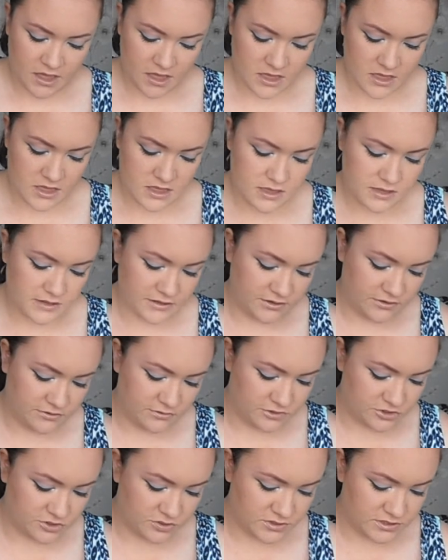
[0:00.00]
I
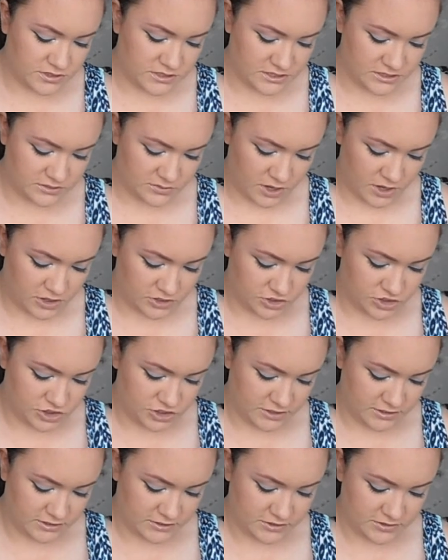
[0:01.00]
don't know which ones to
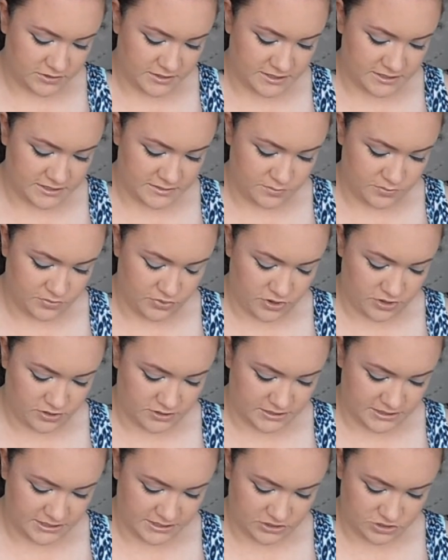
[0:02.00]
swatch. I'll do this
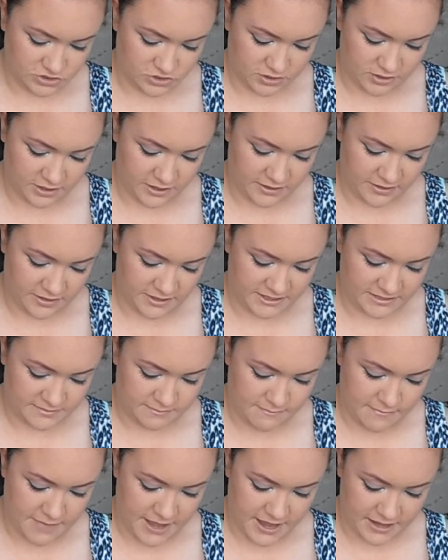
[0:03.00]
bronzish colour,
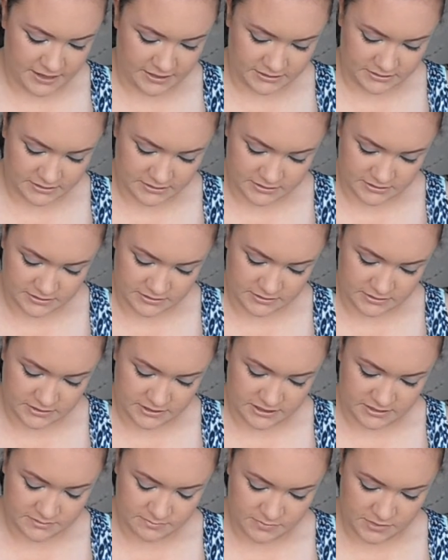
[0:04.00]
this matte,
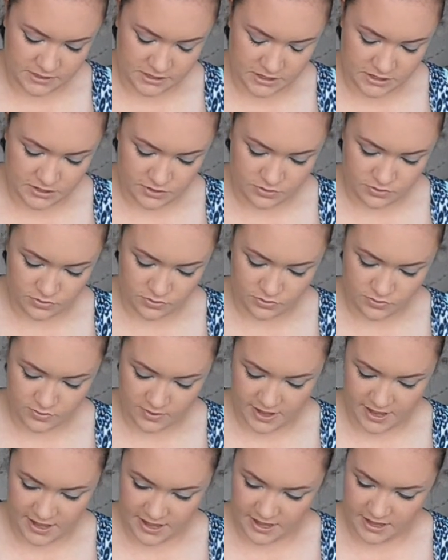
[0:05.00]
this blue,
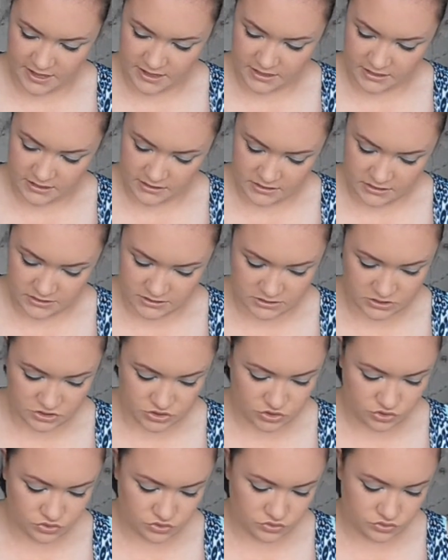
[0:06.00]

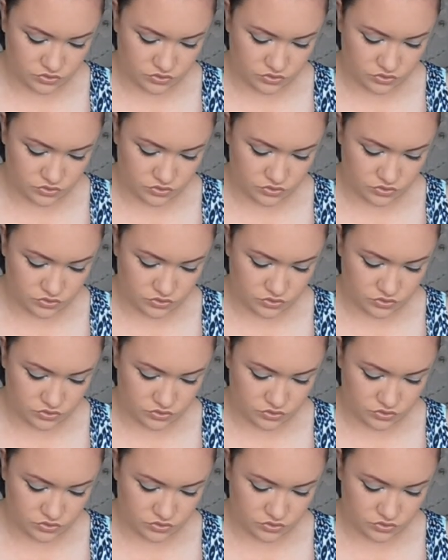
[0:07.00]
and